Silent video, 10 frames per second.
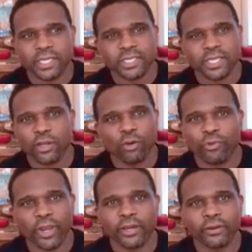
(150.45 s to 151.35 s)
a
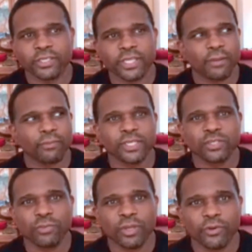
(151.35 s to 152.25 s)
no-brainer. It's like
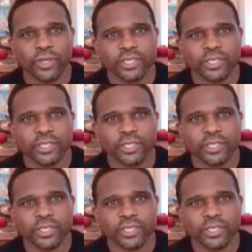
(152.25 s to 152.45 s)
muscle memory.